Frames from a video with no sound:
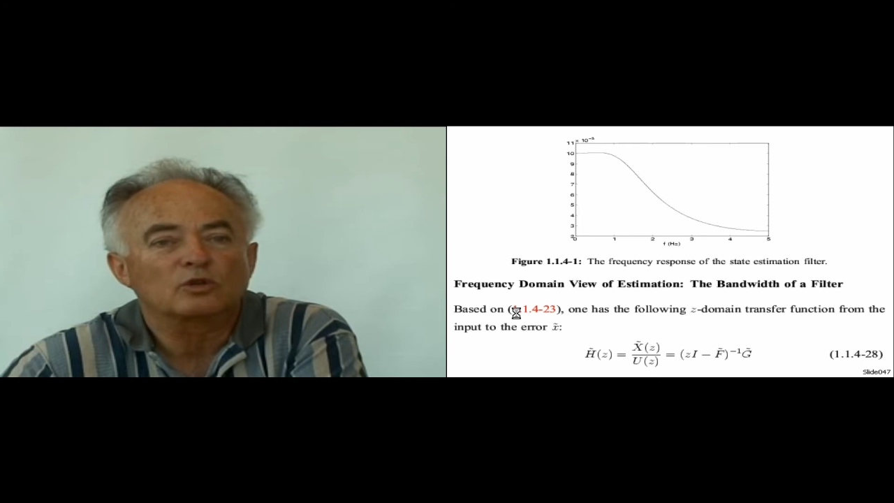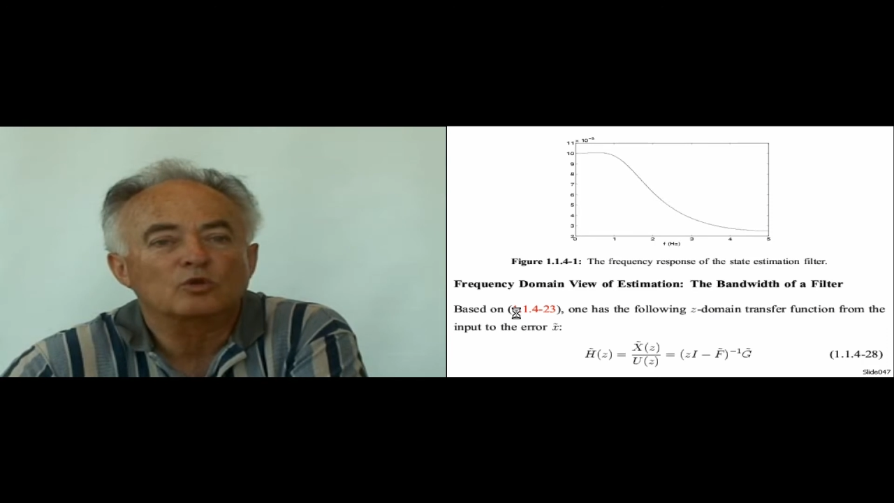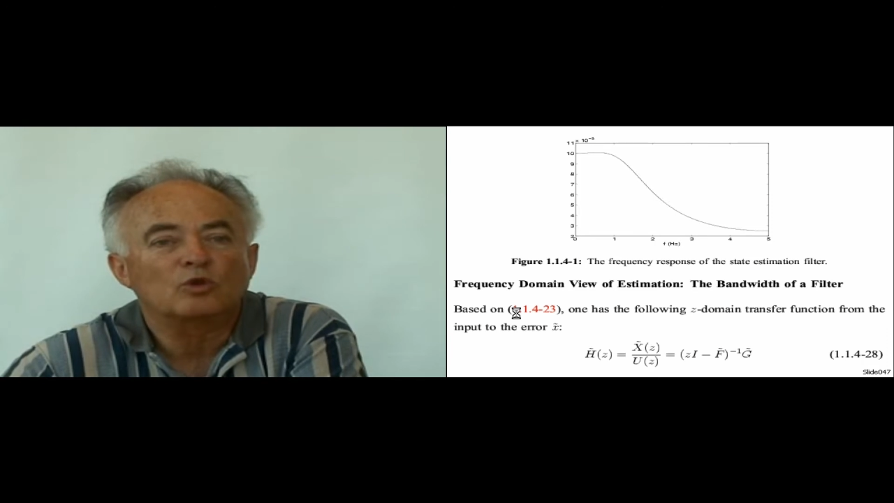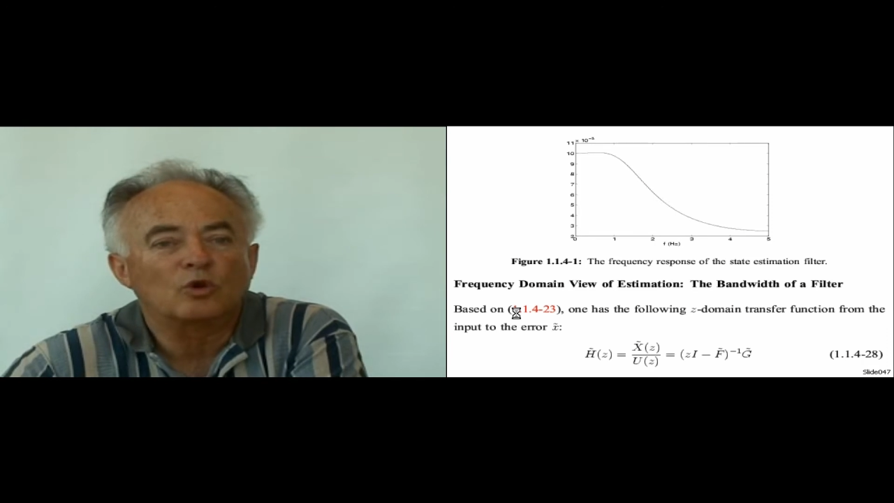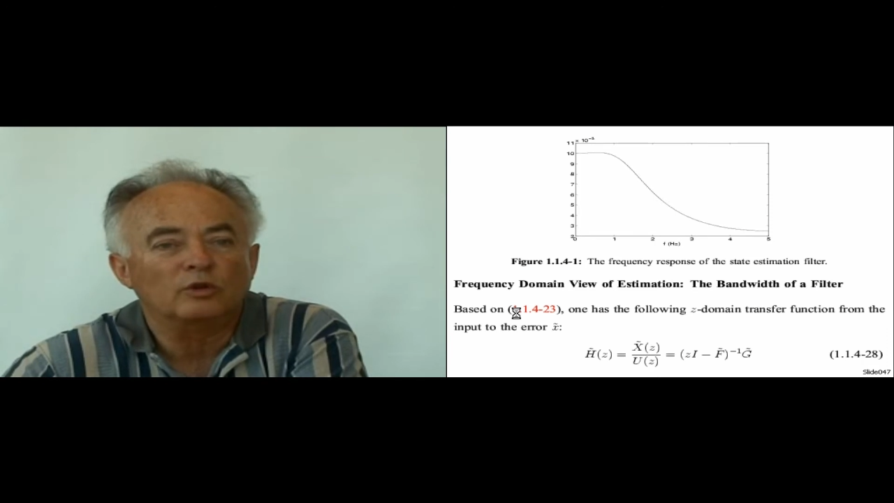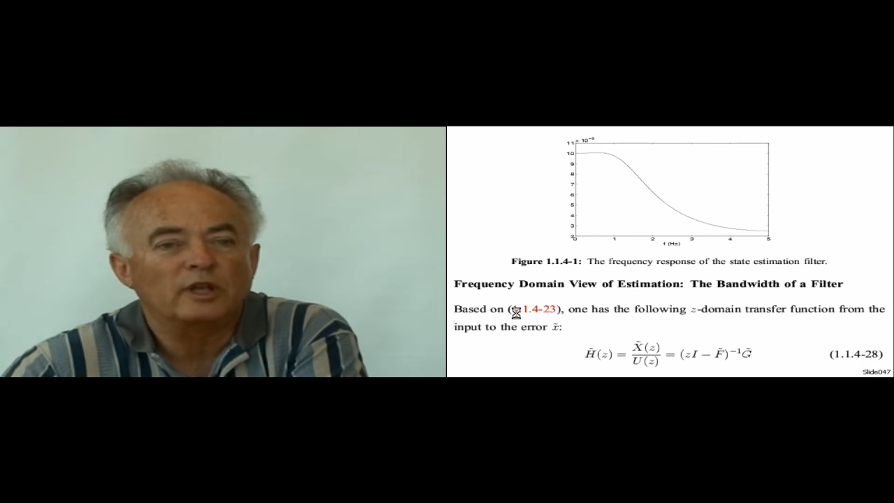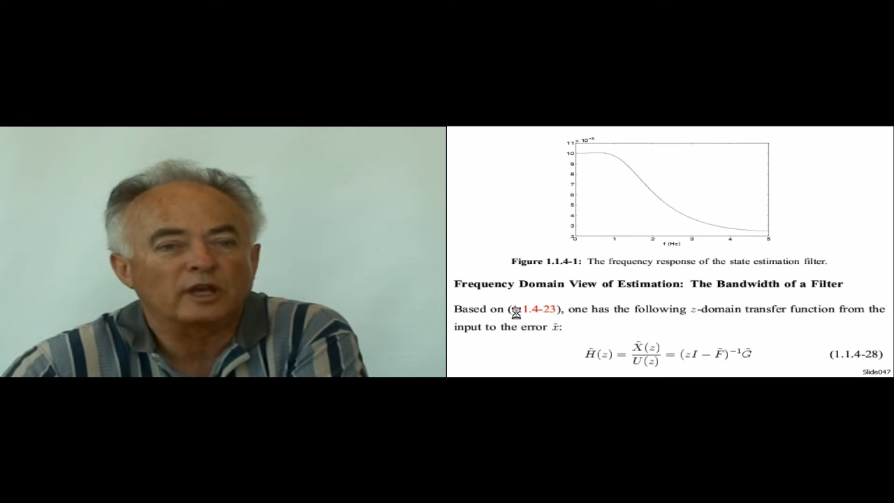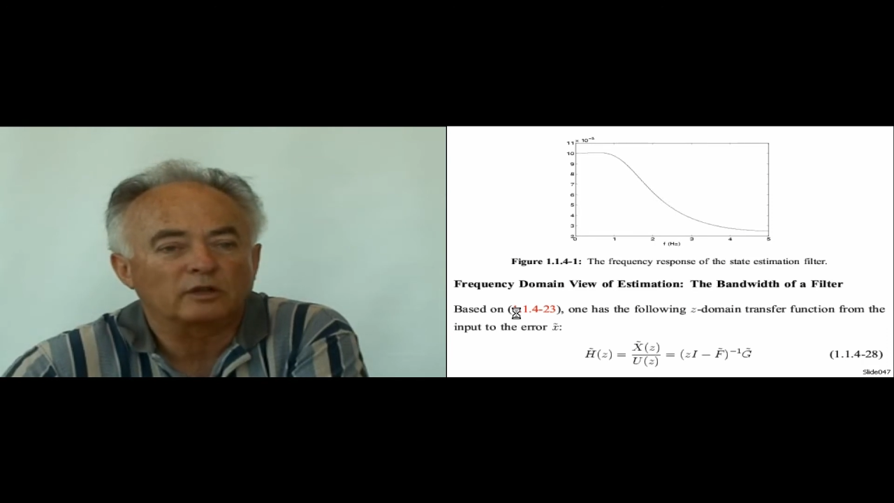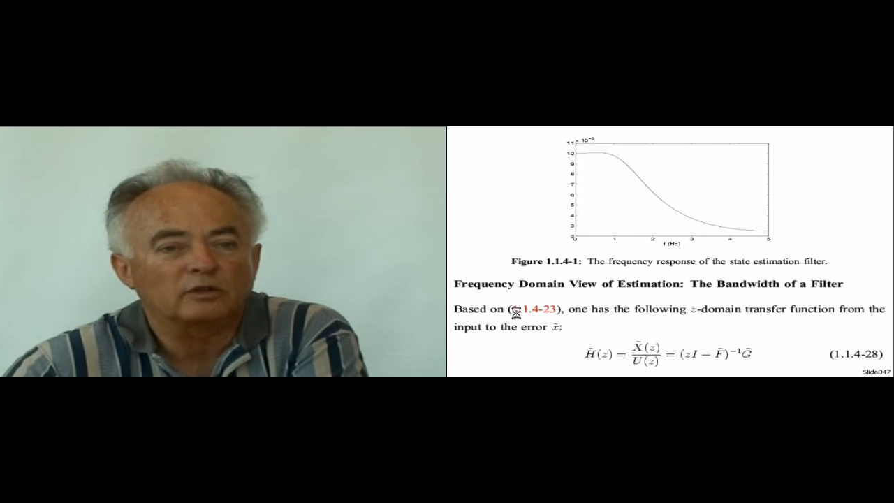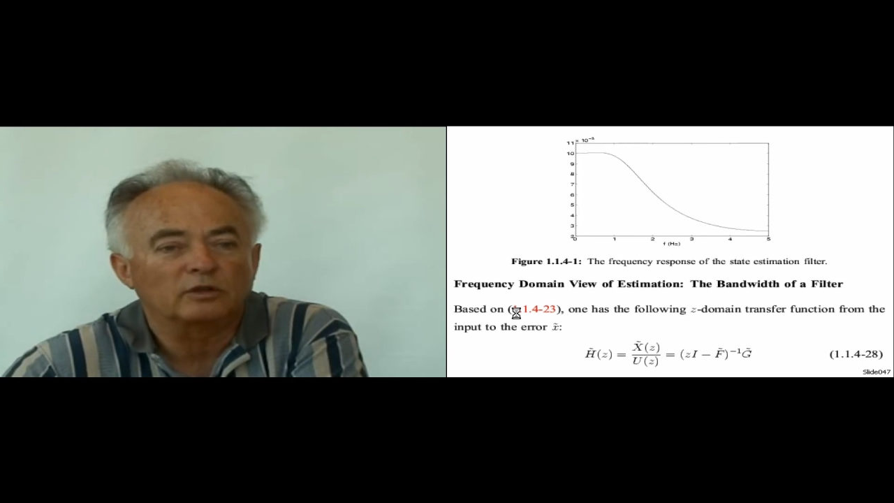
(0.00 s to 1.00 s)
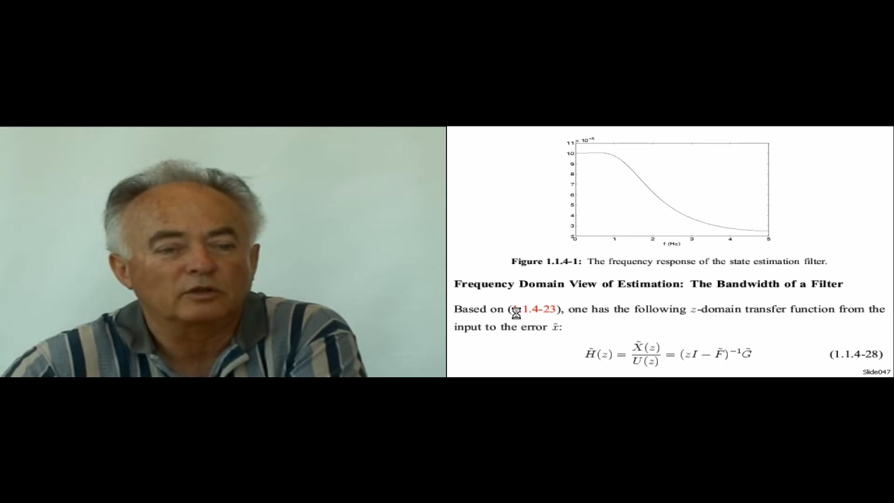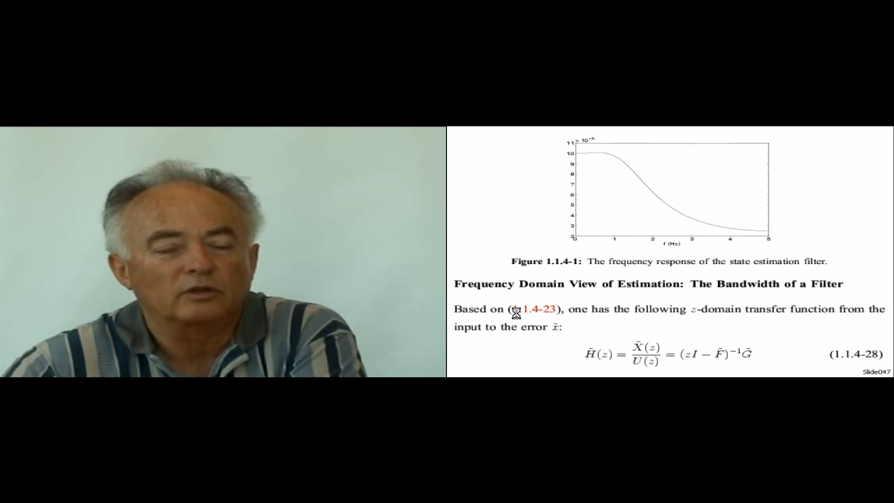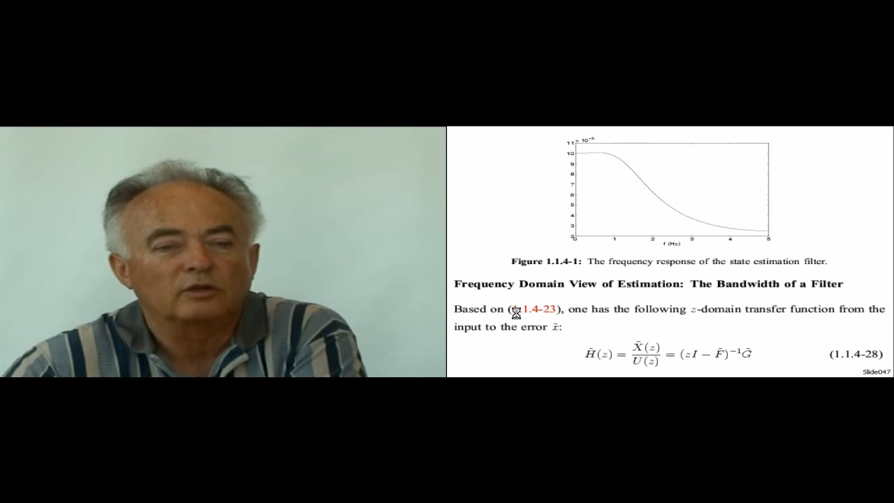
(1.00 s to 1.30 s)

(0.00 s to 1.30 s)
to connect